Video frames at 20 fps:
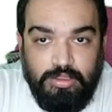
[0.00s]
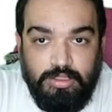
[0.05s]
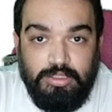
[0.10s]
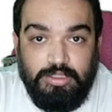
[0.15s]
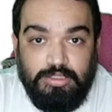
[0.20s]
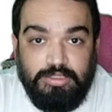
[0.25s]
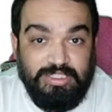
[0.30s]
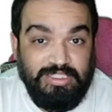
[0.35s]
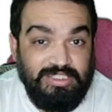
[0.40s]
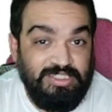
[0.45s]

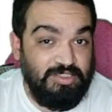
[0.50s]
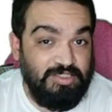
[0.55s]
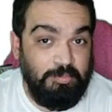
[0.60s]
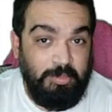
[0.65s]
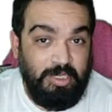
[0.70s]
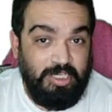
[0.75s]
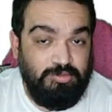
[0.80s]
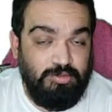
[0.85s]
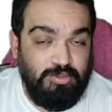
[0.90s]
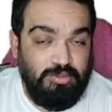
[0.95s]
Since the
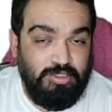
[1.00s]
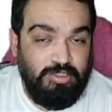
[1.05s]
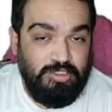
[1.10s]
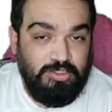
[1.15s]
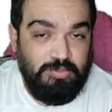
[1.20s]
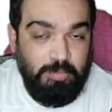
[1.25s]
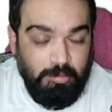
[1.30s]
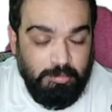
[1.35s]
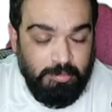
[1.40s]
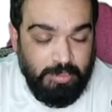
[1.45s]
password is
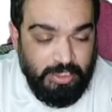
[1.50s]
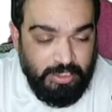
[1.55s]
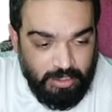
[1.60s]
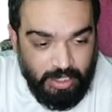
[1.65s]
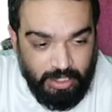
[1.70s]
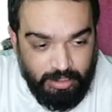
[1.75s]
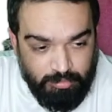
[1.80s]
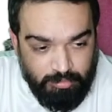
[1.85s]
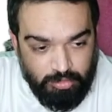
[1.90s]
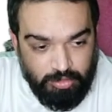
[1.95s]
public,
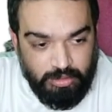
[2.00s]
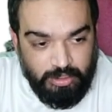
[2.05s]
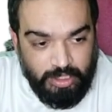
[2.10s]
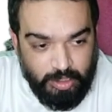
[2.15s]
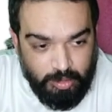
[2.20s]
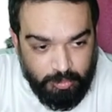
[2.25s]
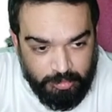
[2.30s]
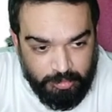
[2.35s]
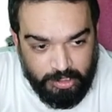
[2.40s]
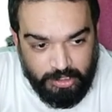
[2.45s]
I would
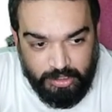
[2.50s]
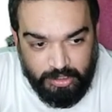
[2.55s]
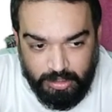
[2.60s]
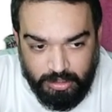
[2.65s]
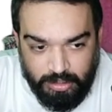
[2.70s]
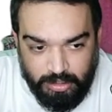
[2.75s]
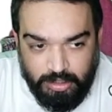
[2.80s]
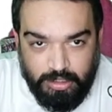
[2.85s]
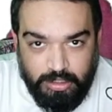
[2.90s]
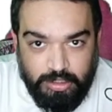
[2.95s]
recommend
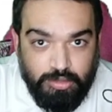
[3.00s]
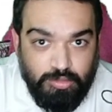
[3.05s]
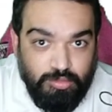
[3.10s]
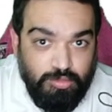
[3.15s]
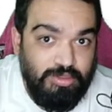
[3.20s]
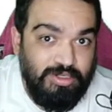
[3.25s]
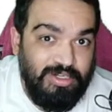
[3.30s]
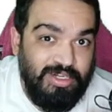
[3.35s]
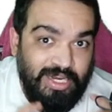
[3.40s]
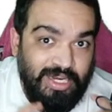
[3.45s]

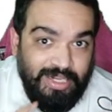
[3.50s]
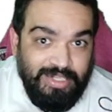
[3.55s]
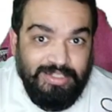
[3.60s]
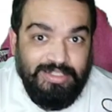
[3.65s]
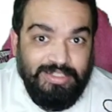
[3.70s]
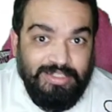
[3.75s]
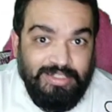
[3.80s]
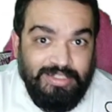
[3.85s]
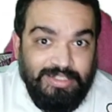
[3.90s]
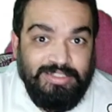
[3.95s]
you try
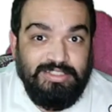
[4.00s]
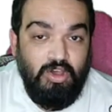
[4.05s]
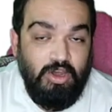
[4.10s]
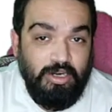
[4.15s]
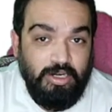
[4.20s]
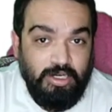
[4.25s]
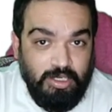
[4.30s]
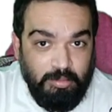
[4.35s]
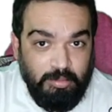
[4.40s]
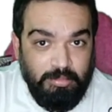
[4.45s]
this on a
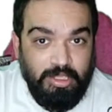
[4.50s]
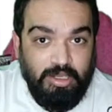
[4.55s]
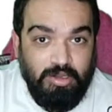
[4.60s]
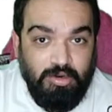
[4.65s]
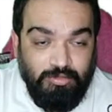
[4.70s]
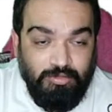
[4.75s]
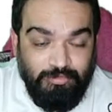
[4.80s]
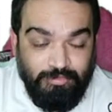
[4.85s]
dummy account